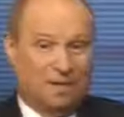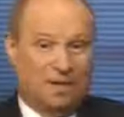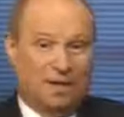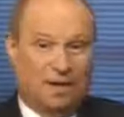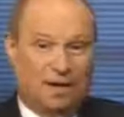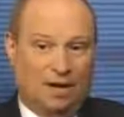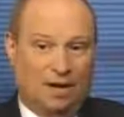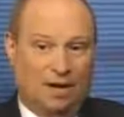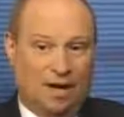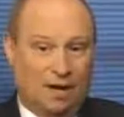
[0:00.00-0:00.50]

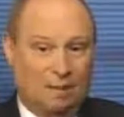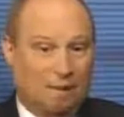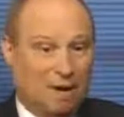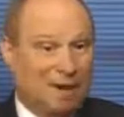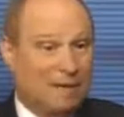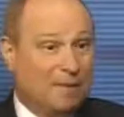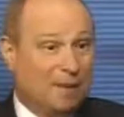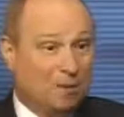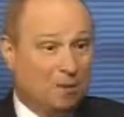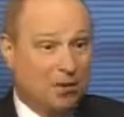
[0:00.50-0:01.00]
And
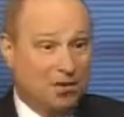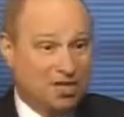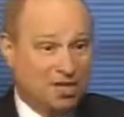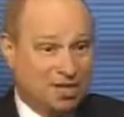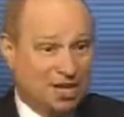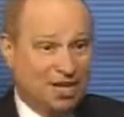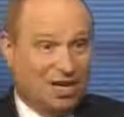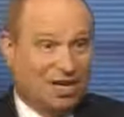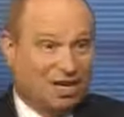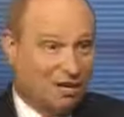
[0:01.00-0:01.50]
maybe we're
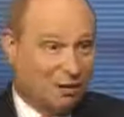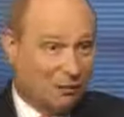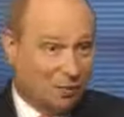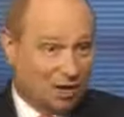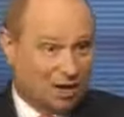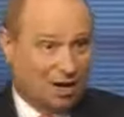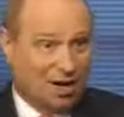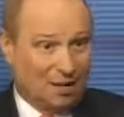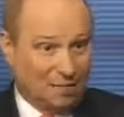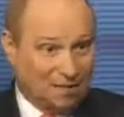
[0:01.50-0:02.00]
seeing, and when
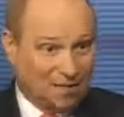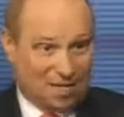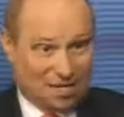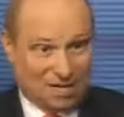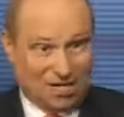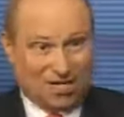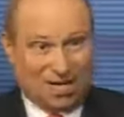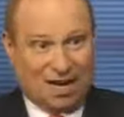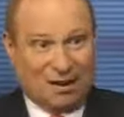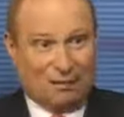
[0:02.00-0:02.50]
it comes to the
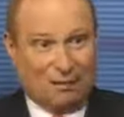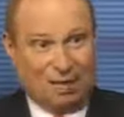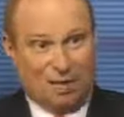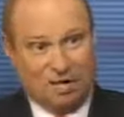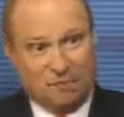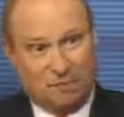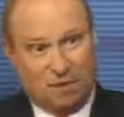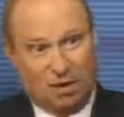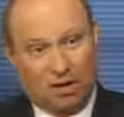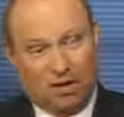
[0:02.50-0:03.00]

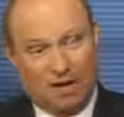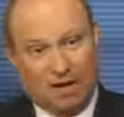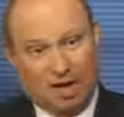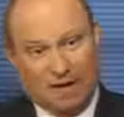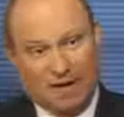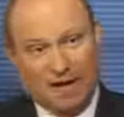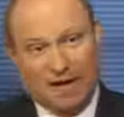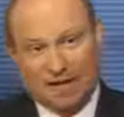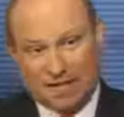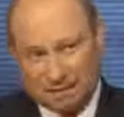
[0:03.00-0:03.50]
sideways market, I
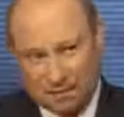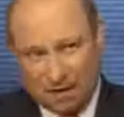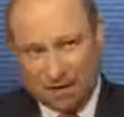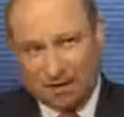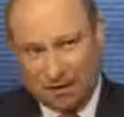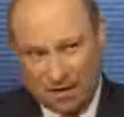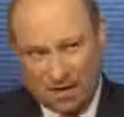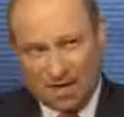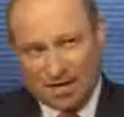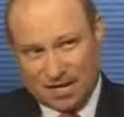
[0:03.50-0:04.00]
think some
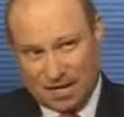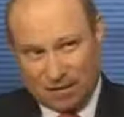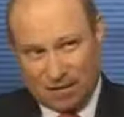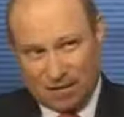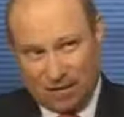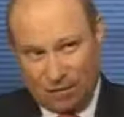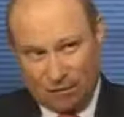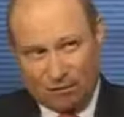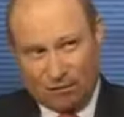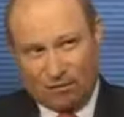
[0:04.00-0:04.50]
other things that are
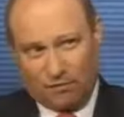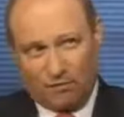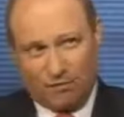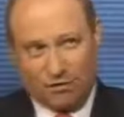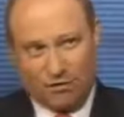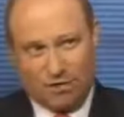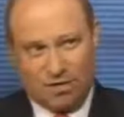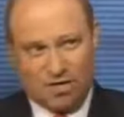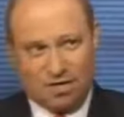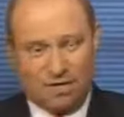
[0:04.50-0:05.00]
helpful
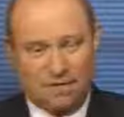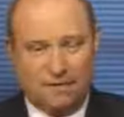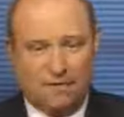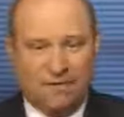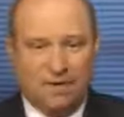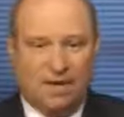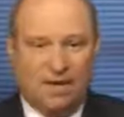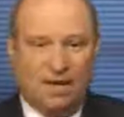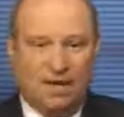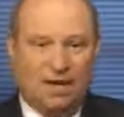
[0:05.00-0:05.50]
for us
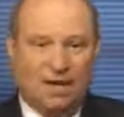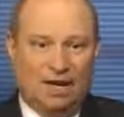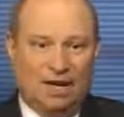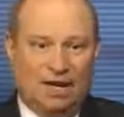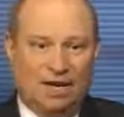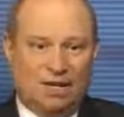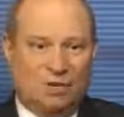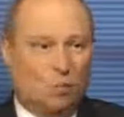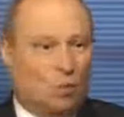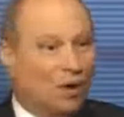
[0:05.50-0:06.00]

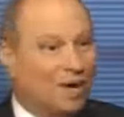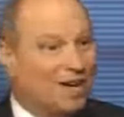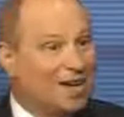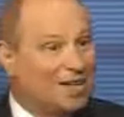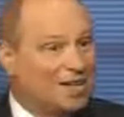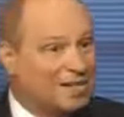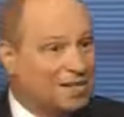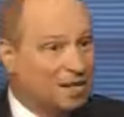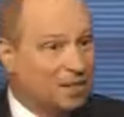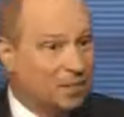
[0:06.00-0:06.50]
is what
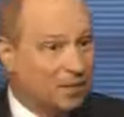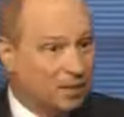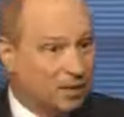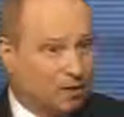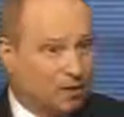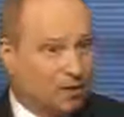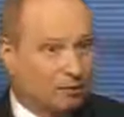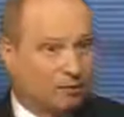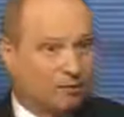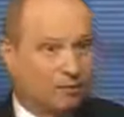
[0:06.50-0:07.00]
is
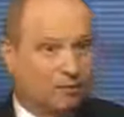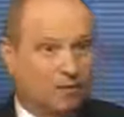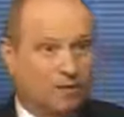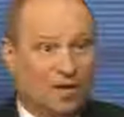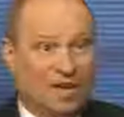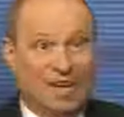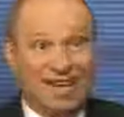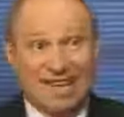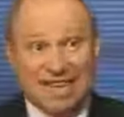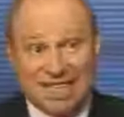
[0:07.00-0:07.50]
typical.
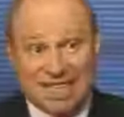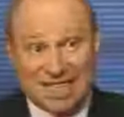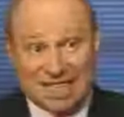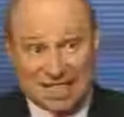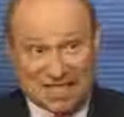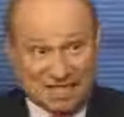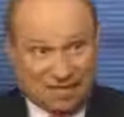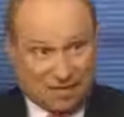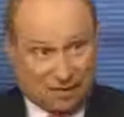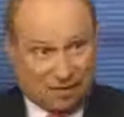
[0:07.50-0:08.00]
Is
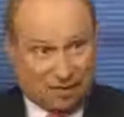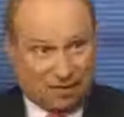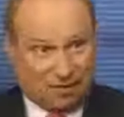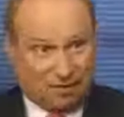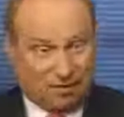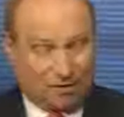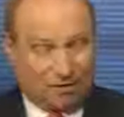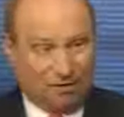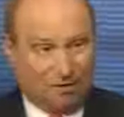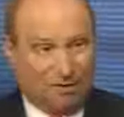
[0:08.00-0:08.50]
this
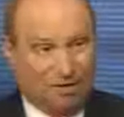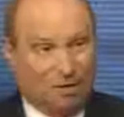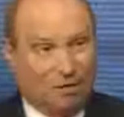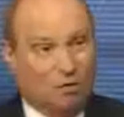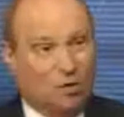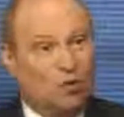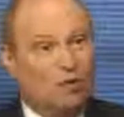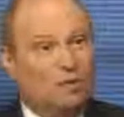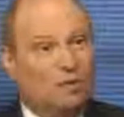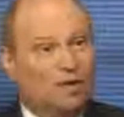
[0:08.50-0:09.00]
typical? The
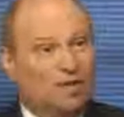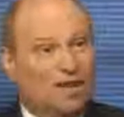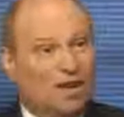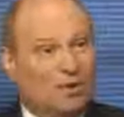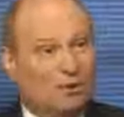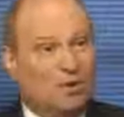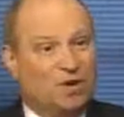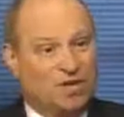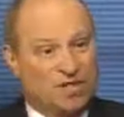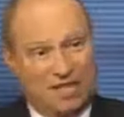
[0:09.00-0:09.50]
movement
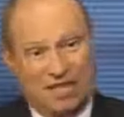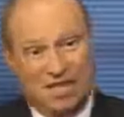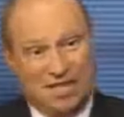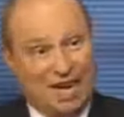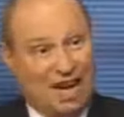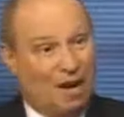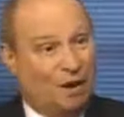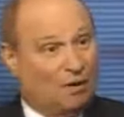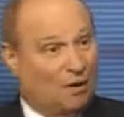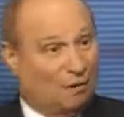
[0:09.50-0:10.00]
that we see
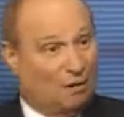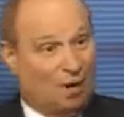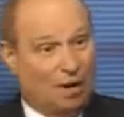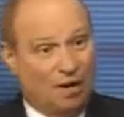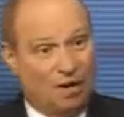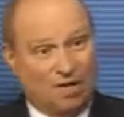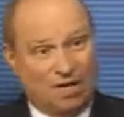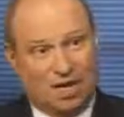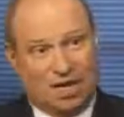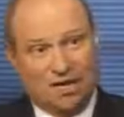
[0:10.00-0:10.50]
now in the
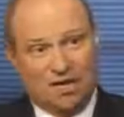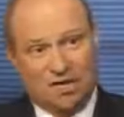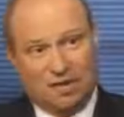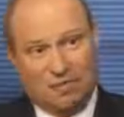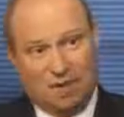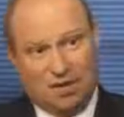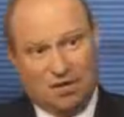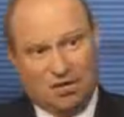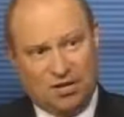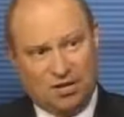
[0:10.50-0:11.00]
markets I just
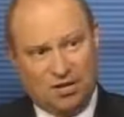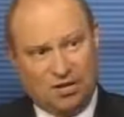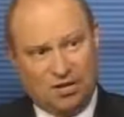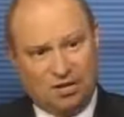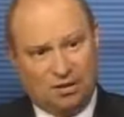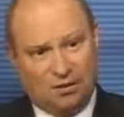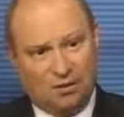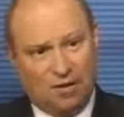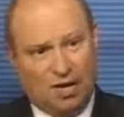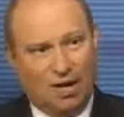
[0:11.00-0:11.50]
mentioned to
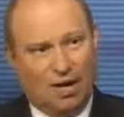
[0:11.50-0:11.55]
you,